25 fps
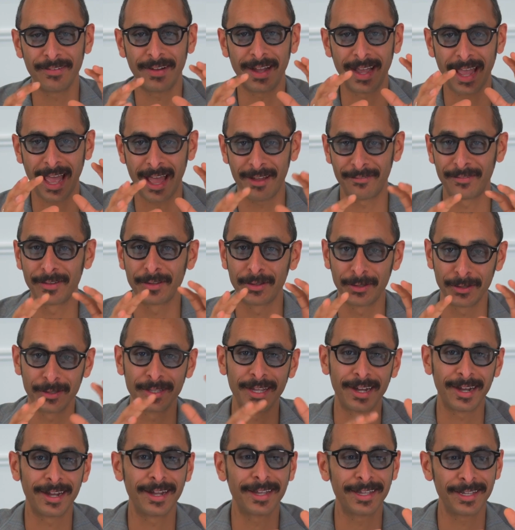I have a
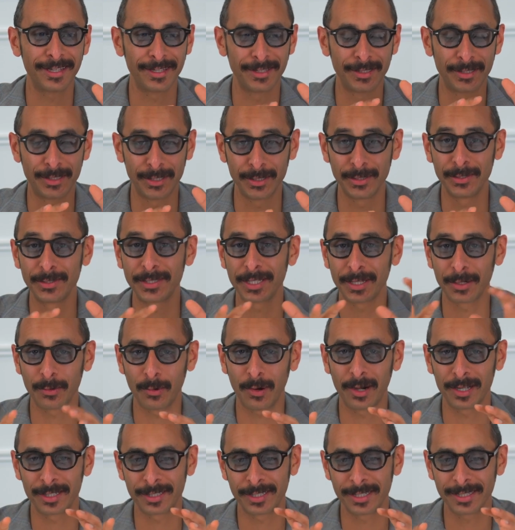good eye in choosing
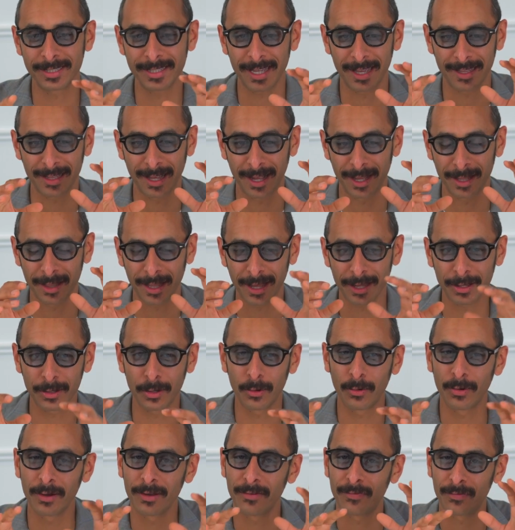watches, and I like
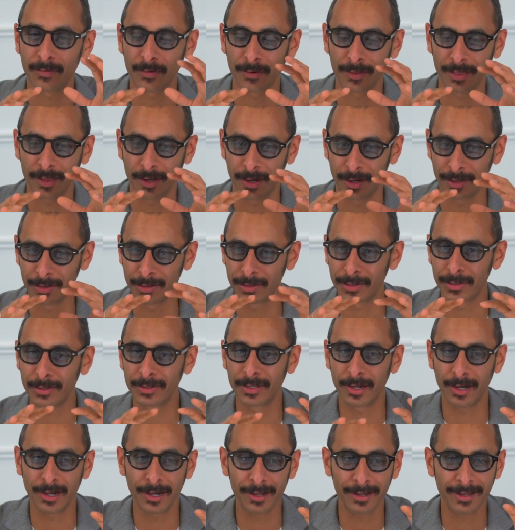going for the
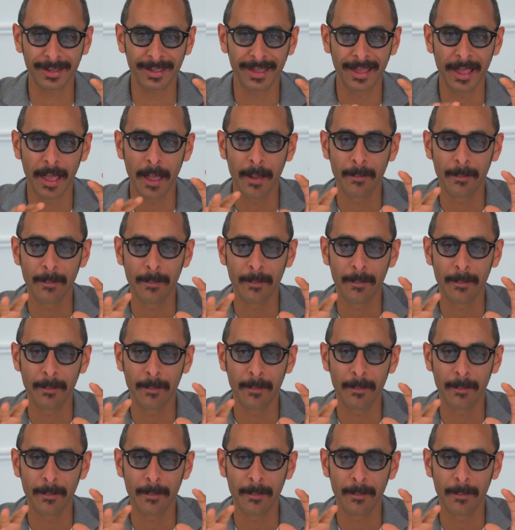underdog